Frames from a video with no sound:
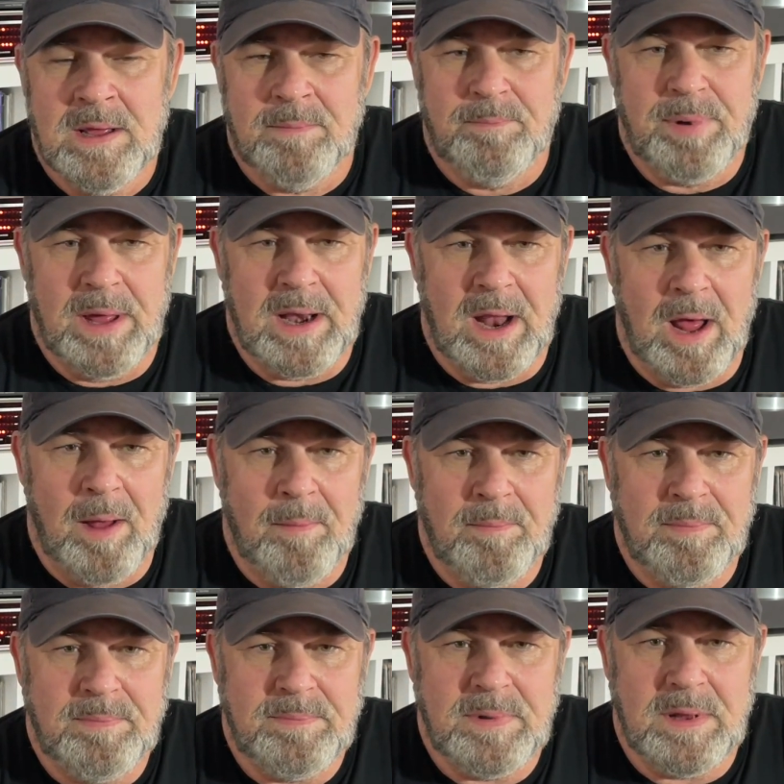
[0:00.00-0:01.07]
But
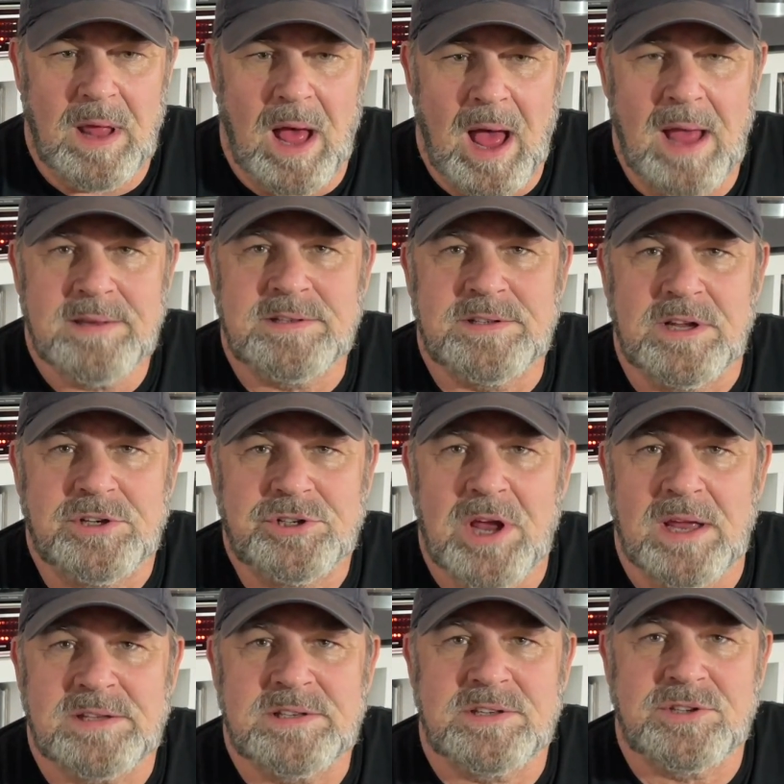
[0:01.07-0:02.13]
um, I
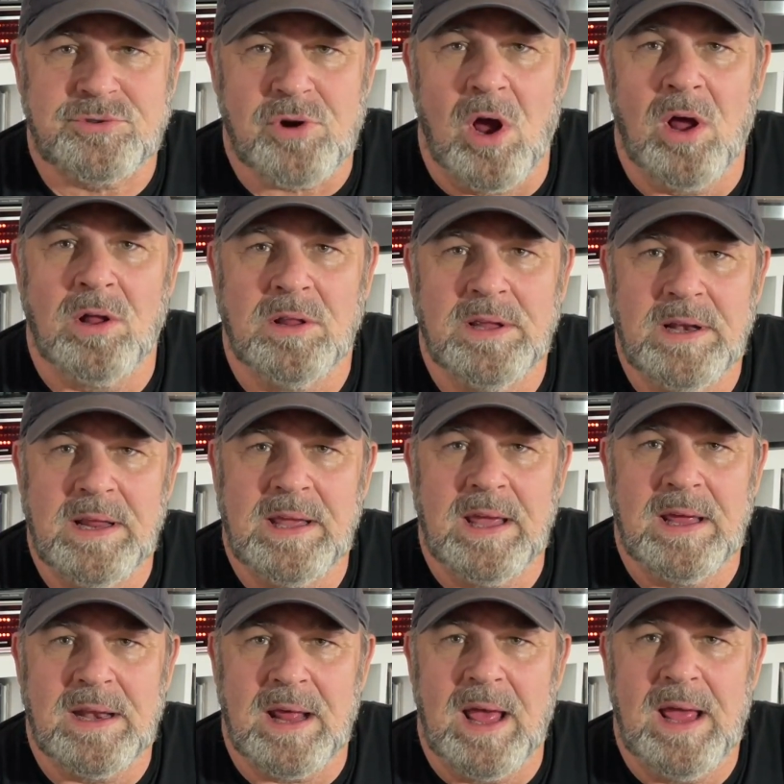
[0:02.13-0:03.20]
suggest strongly to
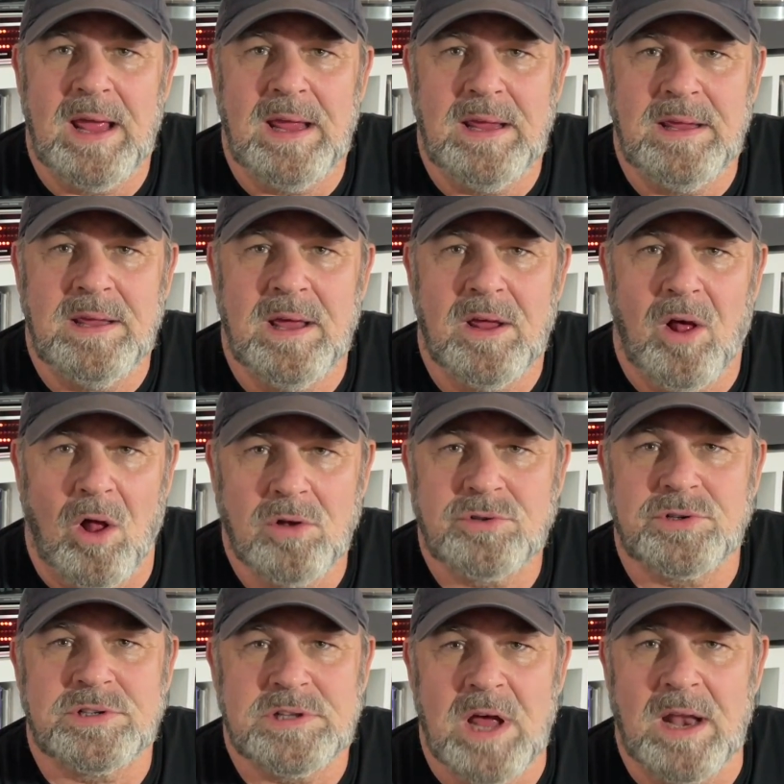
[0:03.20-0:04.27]
get a
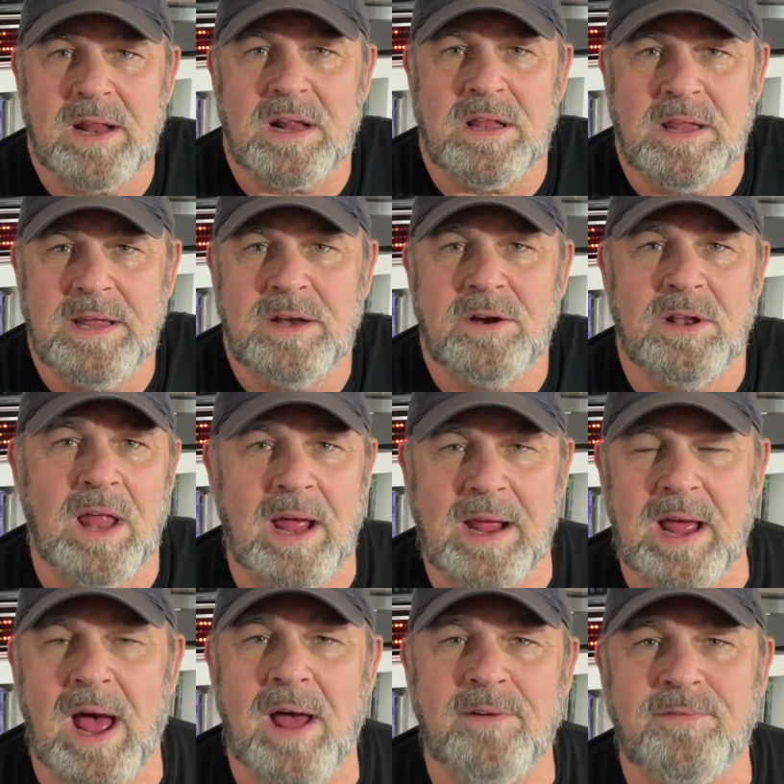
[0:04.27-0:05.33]
ultrasonic cleaner like
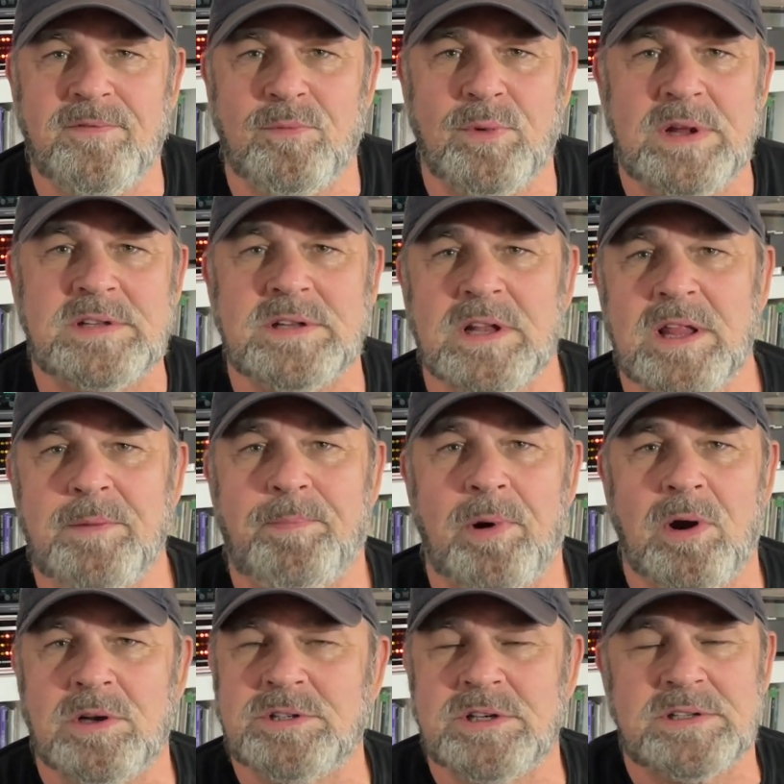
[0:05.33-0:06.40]
I've recently
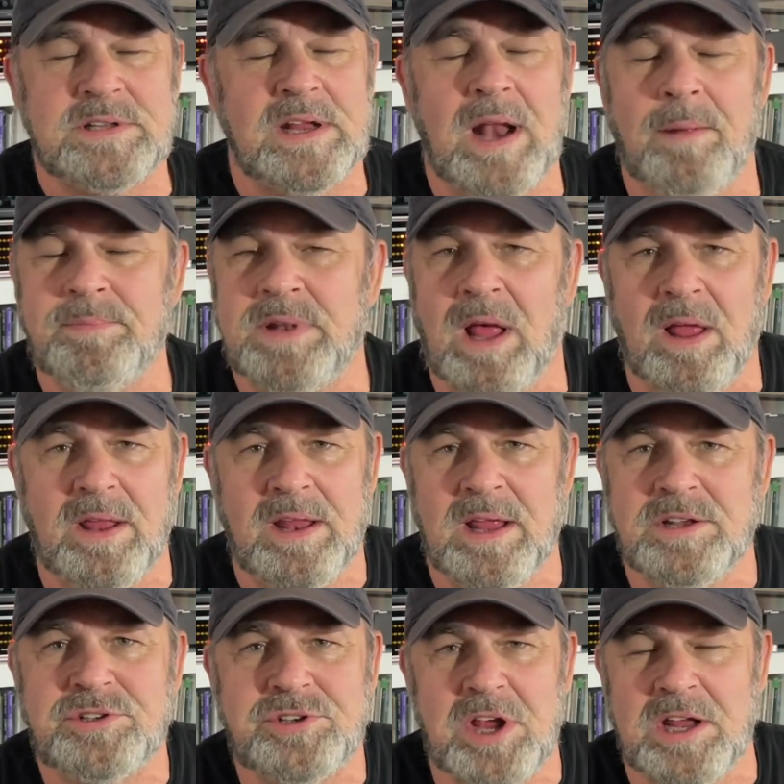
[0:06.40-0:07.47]
purchased and I'm telling you,
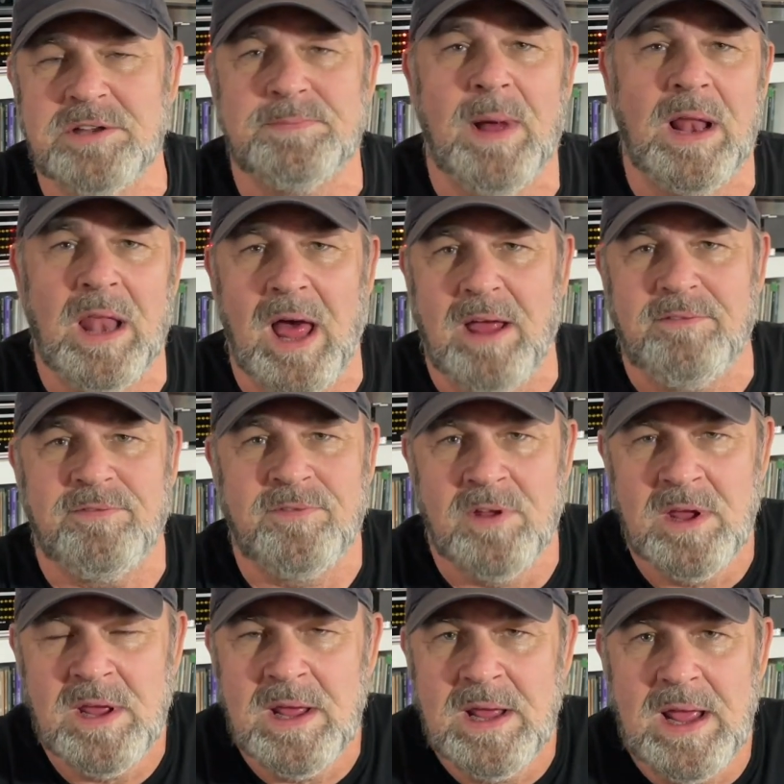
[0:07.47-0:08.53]
it's changed my life.
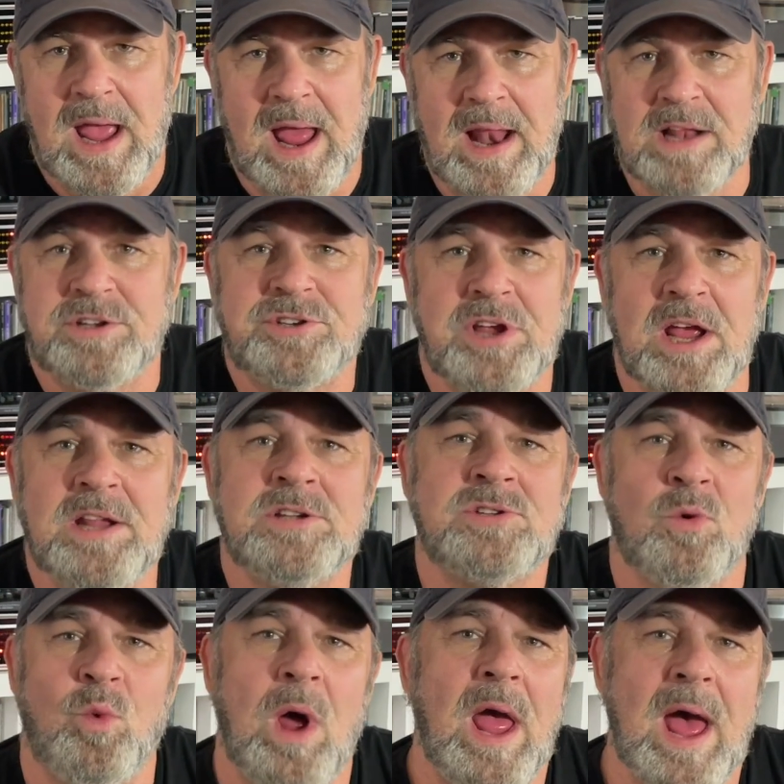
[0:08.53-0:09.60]
And it's changed the
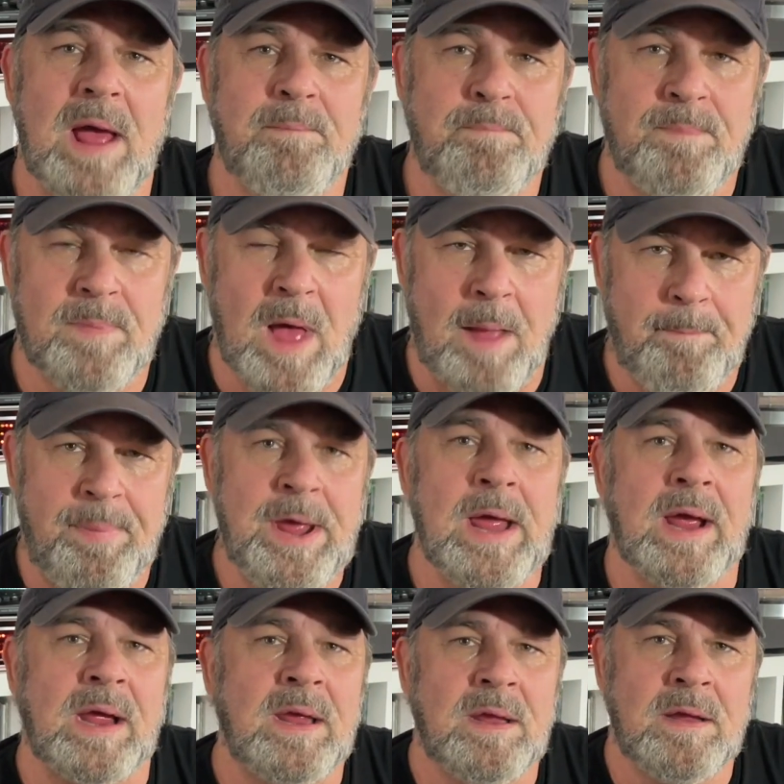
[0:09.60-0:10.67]
way I, I
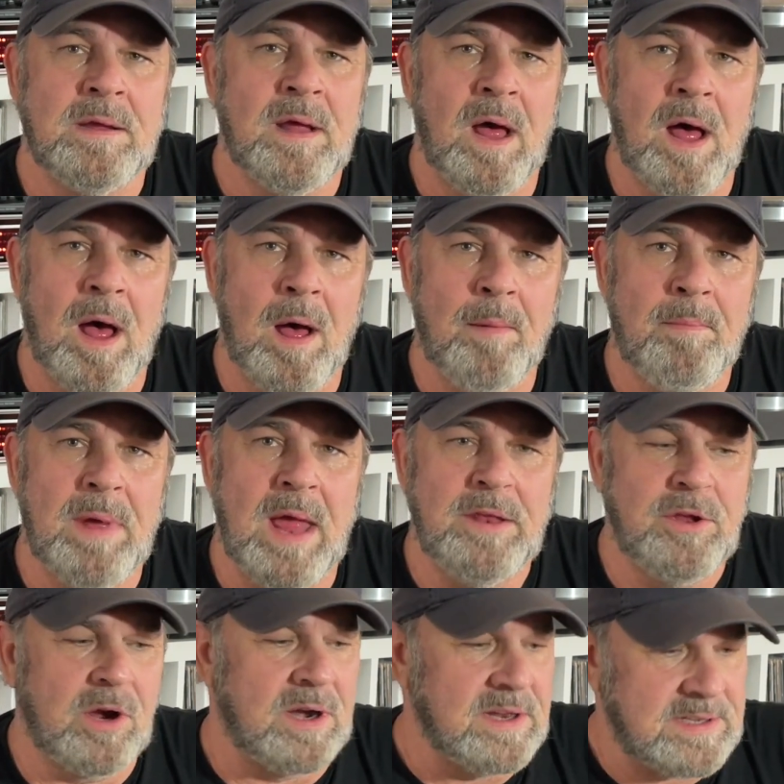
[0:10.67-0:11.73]
pick. Um, and
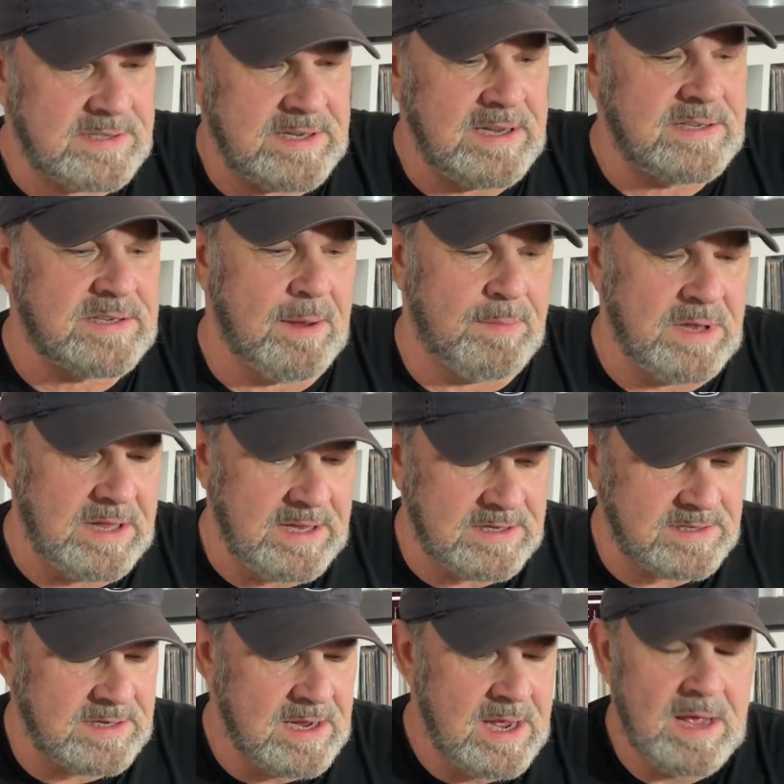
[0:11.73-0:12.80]
you're gonna see some of
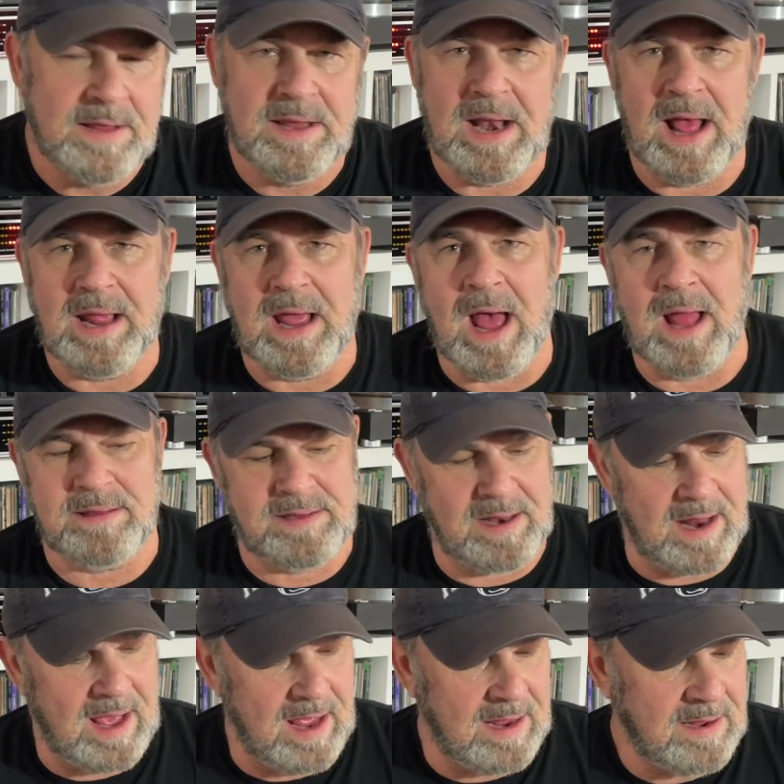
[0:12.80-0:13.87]
these that I got
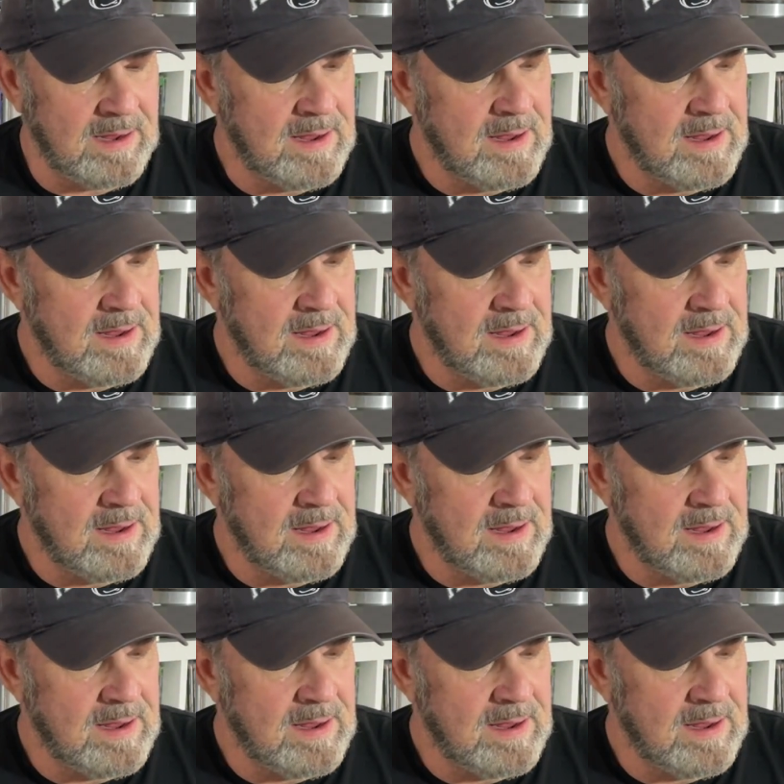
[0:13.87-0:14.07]
today.